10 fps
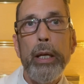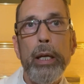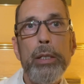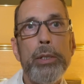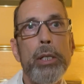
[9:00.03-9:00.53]

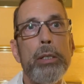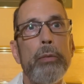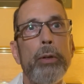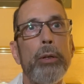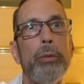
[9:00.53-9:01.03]
cases
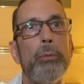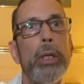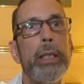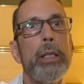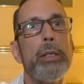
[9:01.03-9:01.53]
of
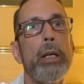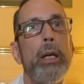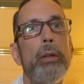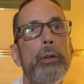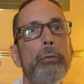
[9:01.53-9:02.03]
arthritis,
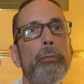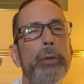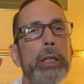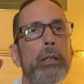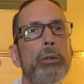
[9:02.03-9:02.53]
the
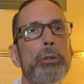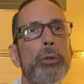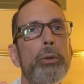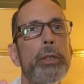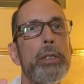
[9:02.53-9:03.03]
finger
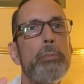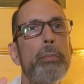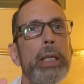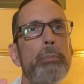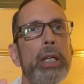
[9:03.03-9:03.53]
joints
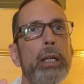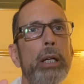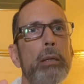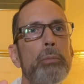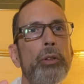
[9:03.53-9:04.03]
may
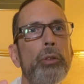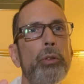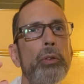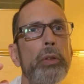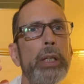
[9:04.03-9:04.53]
become
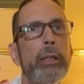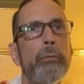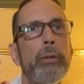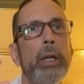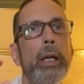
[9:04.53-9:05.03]

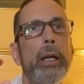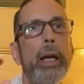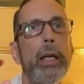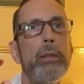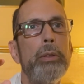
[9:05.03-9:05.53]
stiff
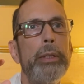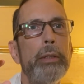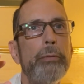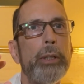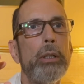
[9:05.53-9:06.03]
and
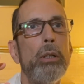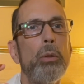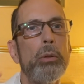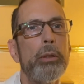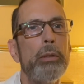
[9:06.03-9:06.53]

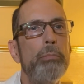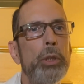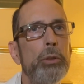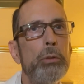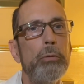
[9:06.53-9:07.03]
difficult to
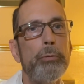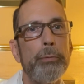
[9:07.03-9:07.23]
move.